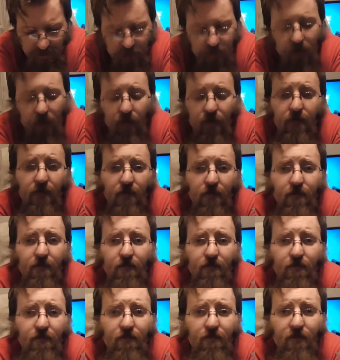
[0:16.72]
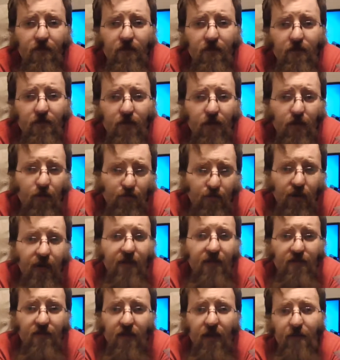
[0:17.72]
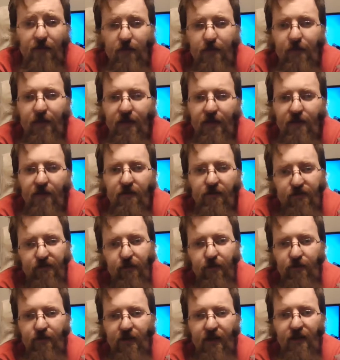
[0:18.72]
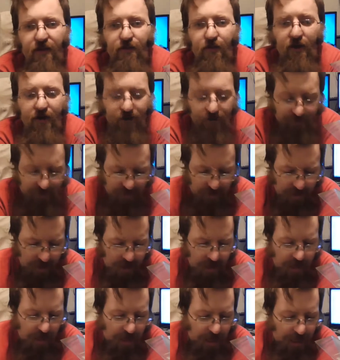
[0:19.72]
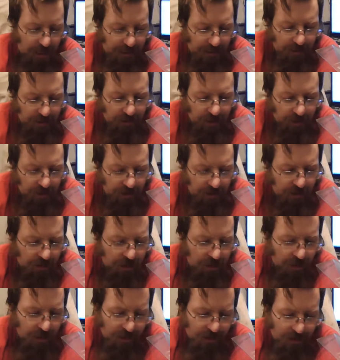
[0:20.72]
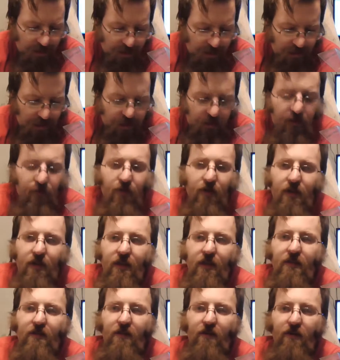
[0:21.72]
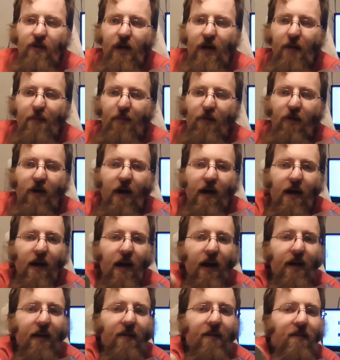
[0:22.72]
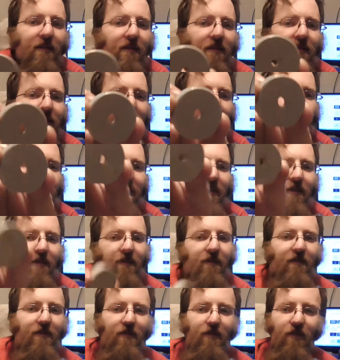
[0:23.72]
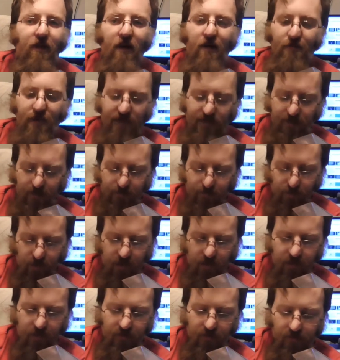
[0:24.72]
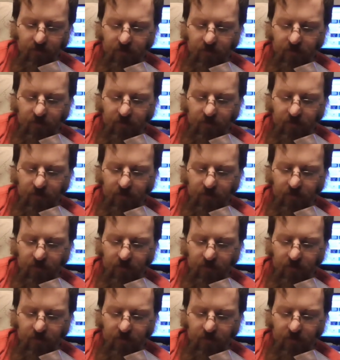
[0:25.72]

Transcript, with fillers: you know, they don't play at the same speed as a full-size record. And you need, uh, you need one of these little apparatus to uh, make them play.